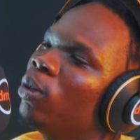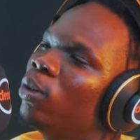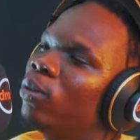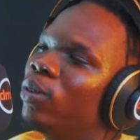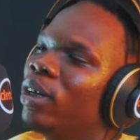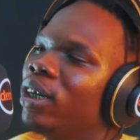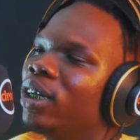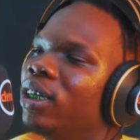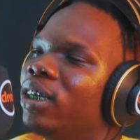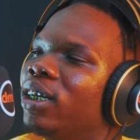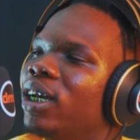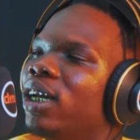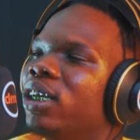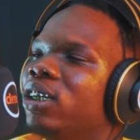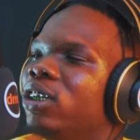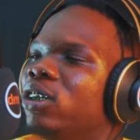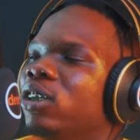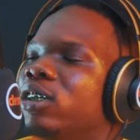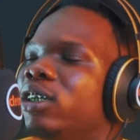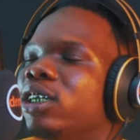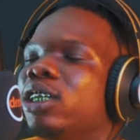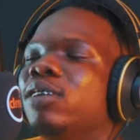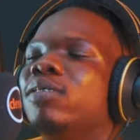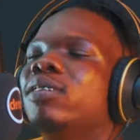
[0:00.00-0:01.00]
we mm. recognize you.
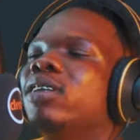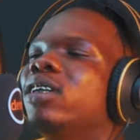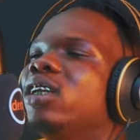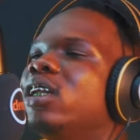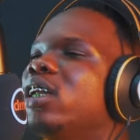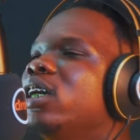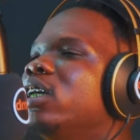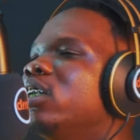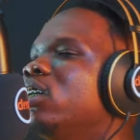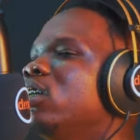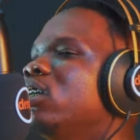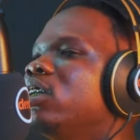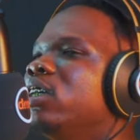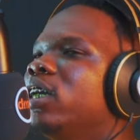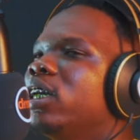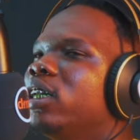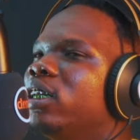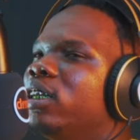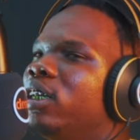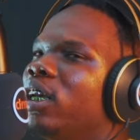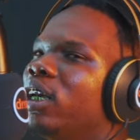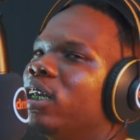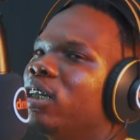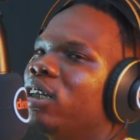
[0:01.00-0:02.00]
Because even the legends
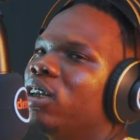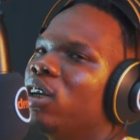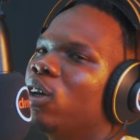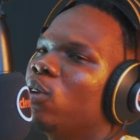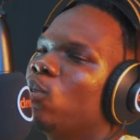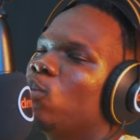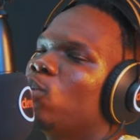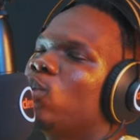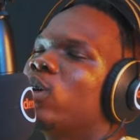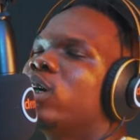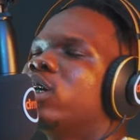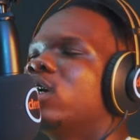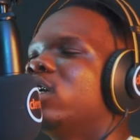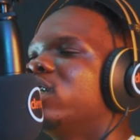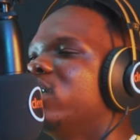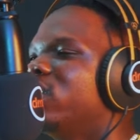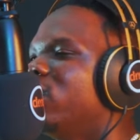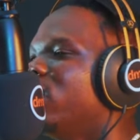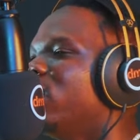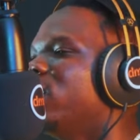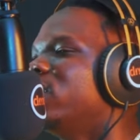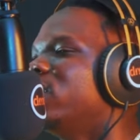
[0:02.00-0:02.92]
that that that weren't on the